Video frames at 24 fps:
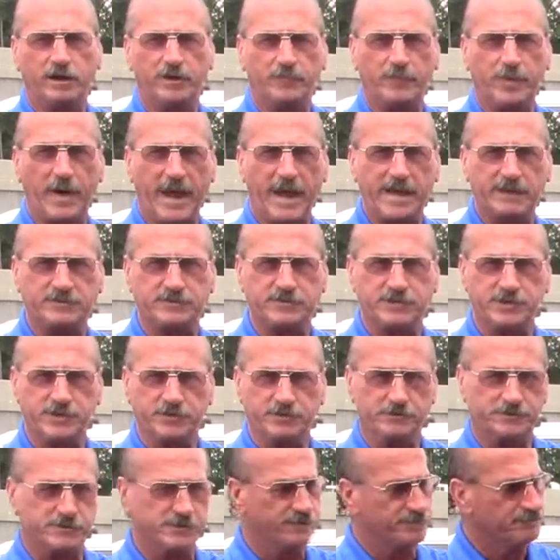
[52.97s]
the
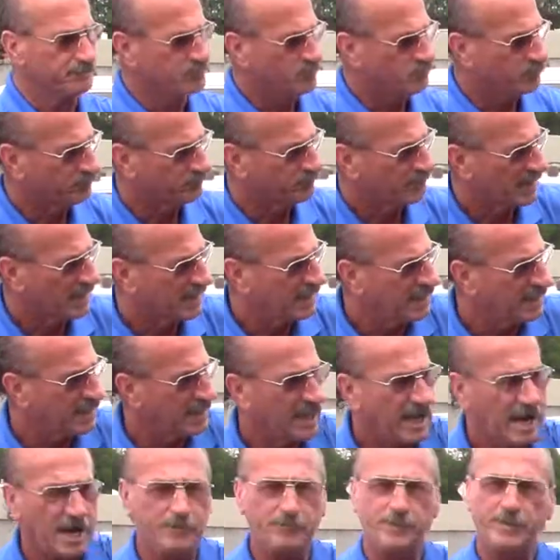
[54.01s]
passengers.
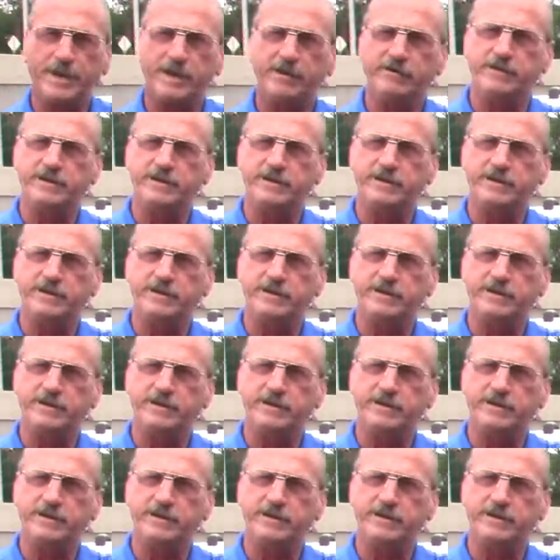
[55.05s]
Up here